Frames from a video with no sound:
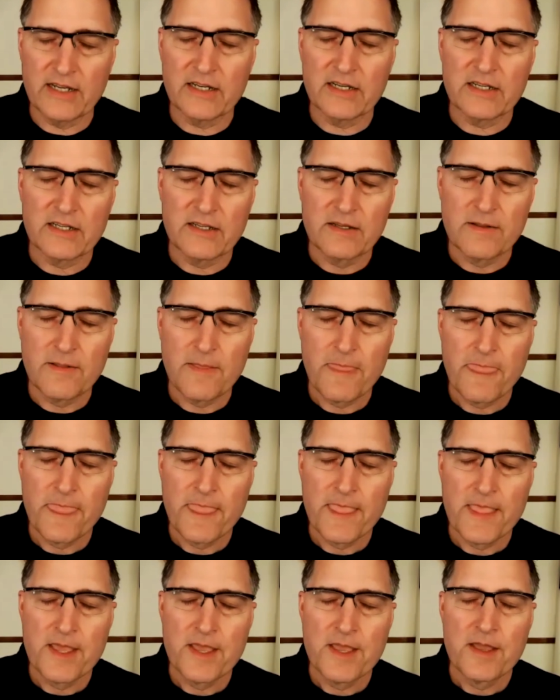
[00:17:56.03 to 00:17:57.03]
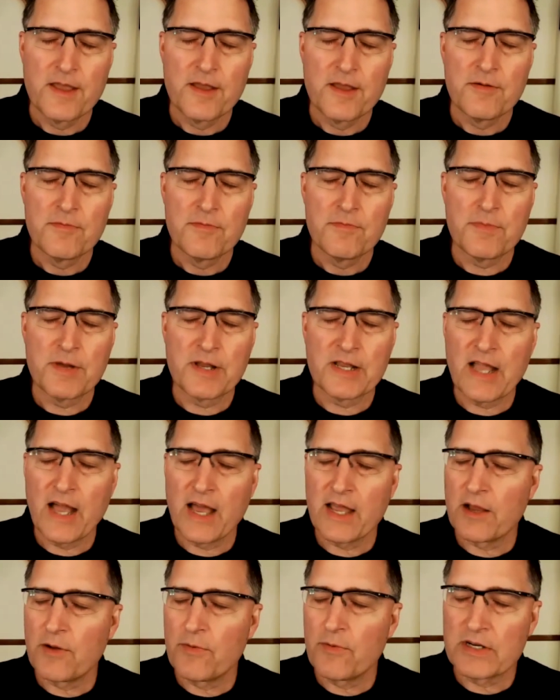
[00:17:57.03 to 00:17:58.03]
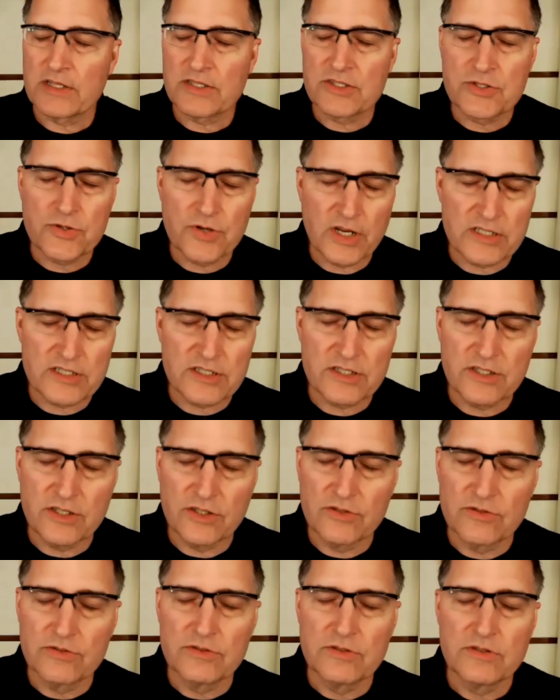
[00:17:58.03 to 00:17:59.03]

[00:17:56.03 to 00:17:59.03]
it. But God, I want to trust you.